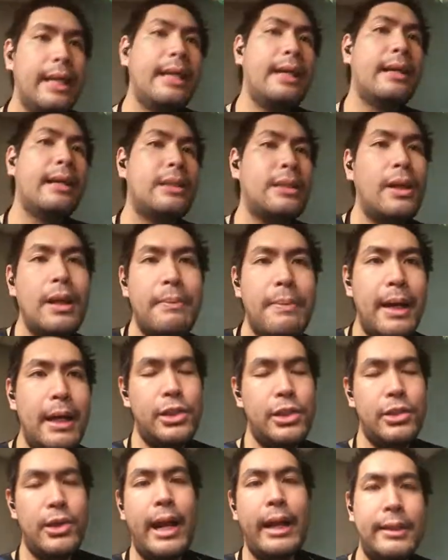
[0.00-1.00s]
it's all about
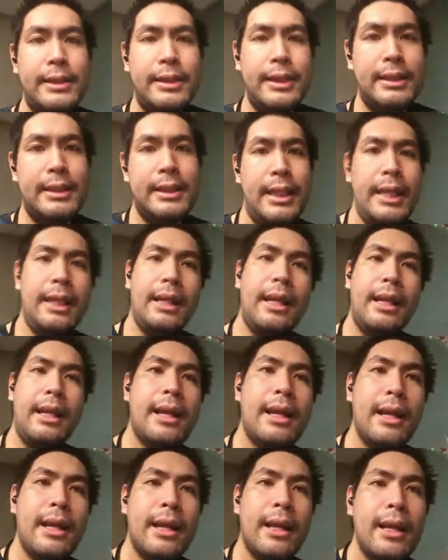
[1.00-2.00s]
Dragon 16
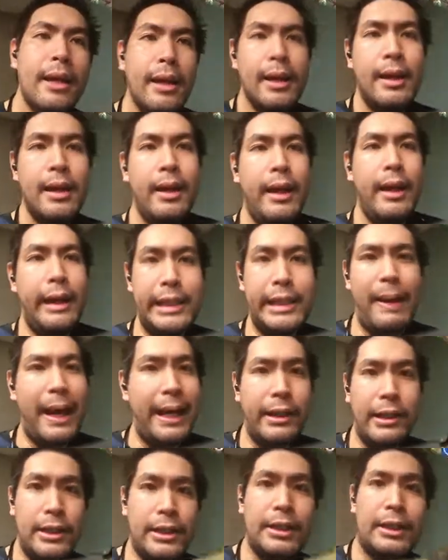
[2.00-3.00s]
and
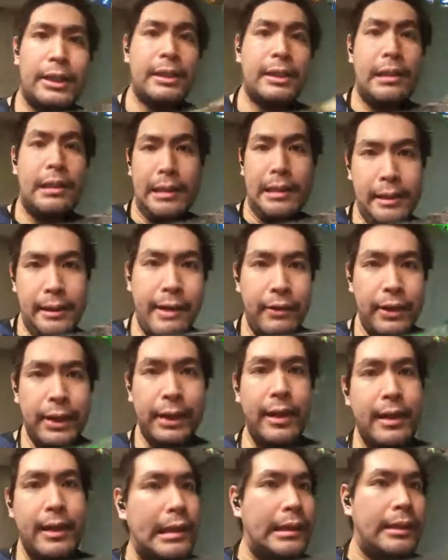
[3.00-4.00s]
Spiders 11
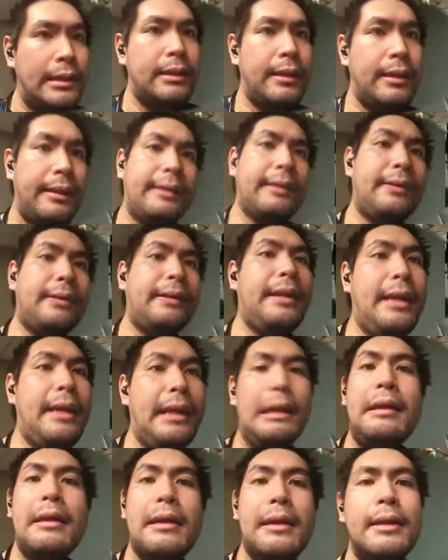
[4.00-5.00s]
to 13.
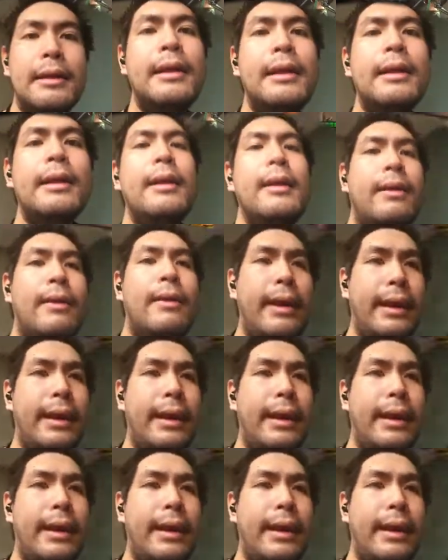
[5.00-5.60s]
Right?